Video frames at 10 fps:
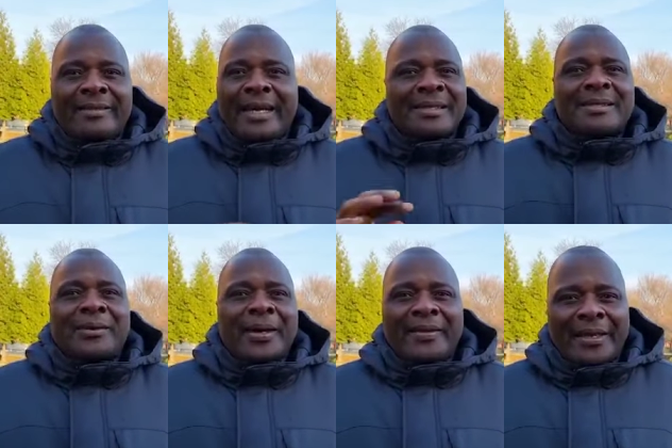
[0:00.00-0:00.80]
That is
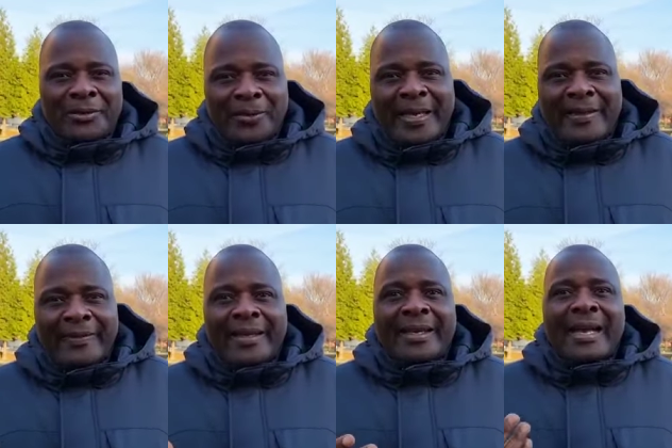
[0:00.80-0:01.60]
the way they do their
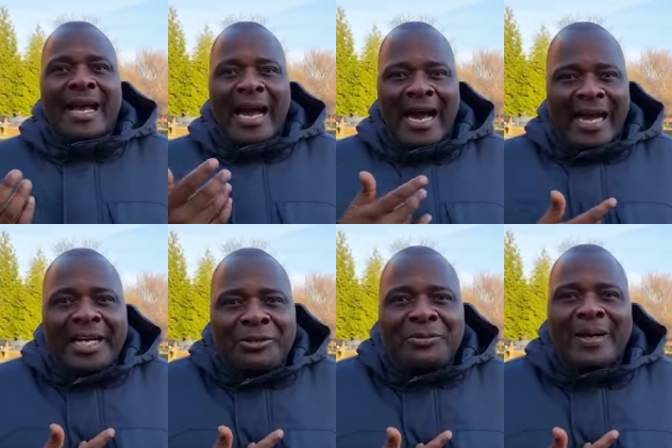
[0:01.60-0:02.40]
thing.
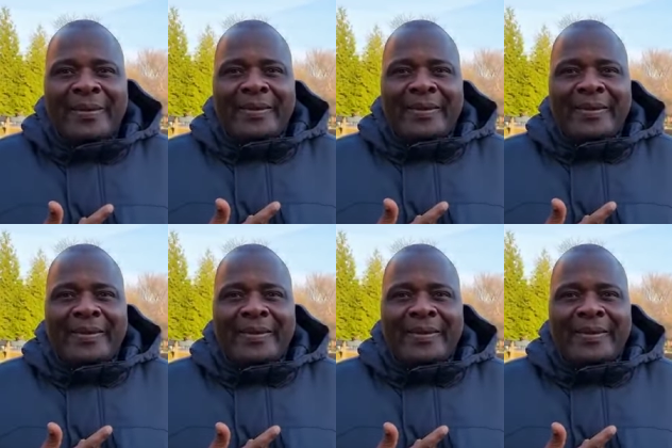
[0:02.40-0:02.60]
I do my